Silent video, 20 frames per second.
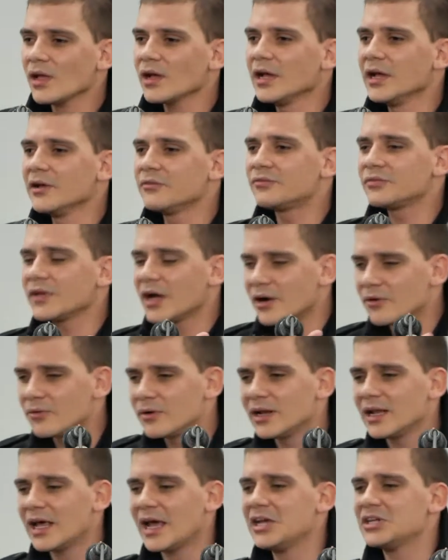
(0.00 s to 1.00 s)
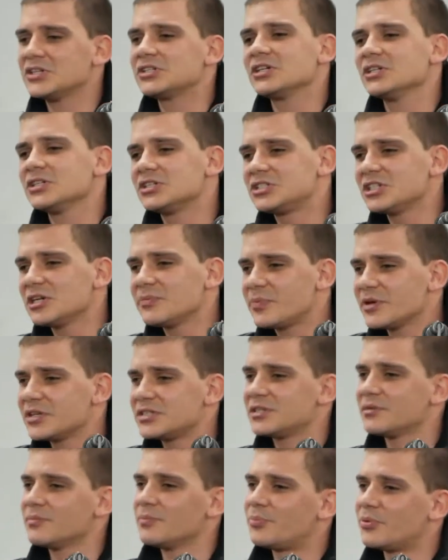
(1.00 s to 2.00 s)
if a relationship
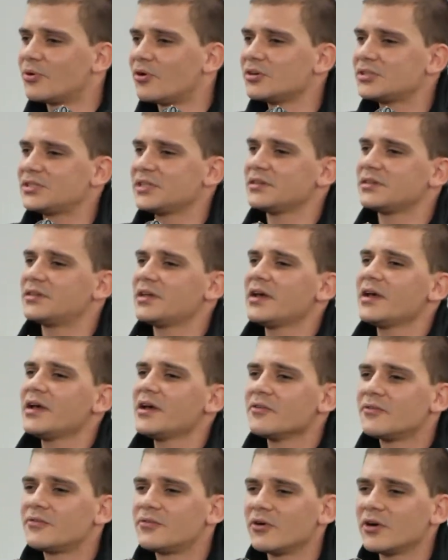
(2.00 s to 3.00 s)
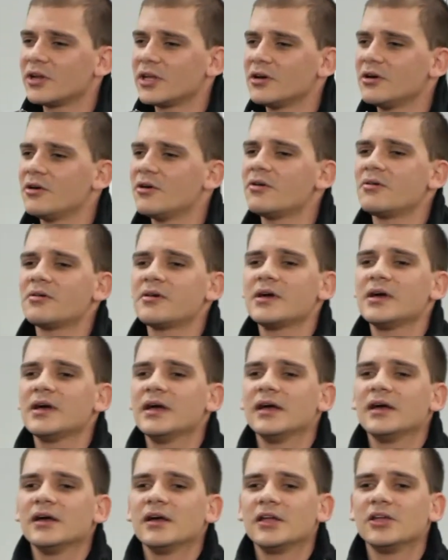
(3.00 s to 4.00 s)
is important for you,
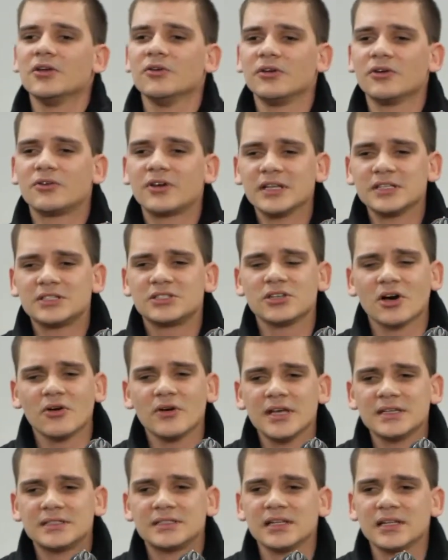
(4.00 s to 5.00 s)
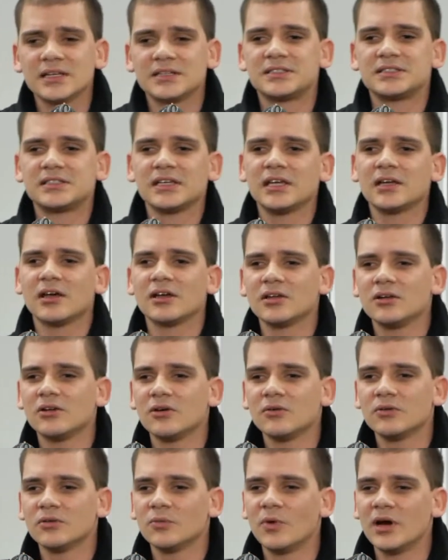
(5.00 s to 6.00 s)
you, you can so easily see, you
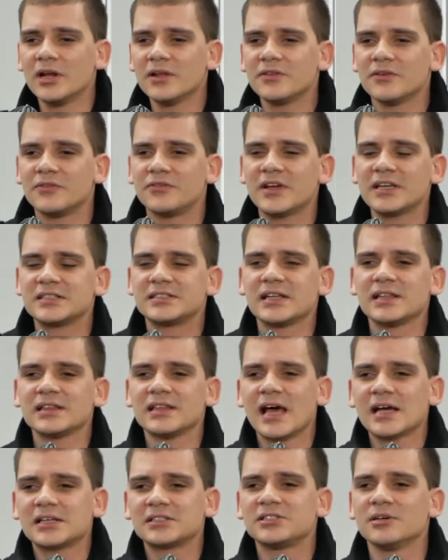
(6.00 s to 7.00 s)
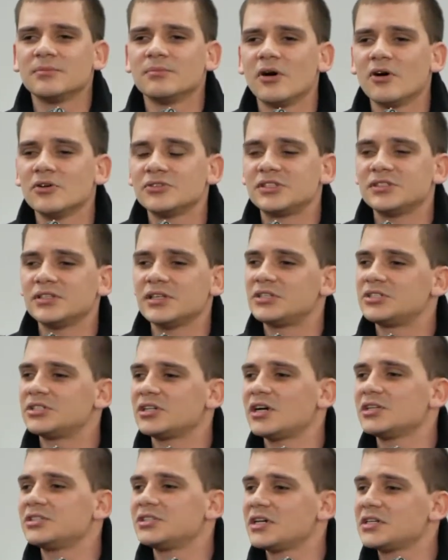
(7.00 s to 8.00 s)
know, one of the things that lacks the most in the
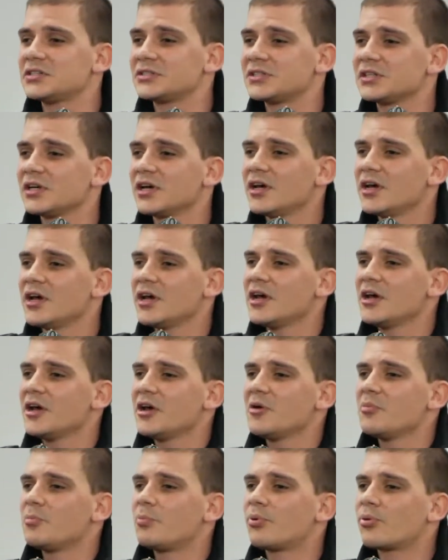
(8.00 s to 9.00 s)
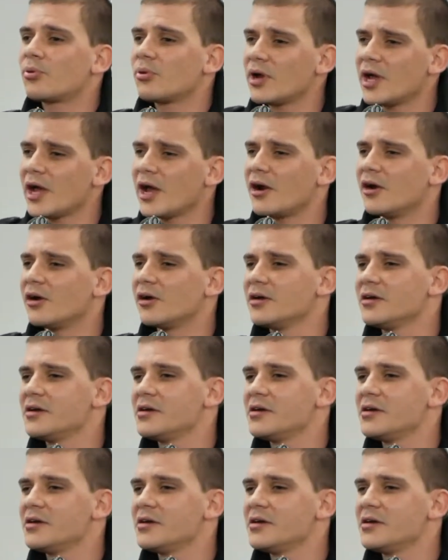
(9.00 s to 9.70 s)
church is prayer.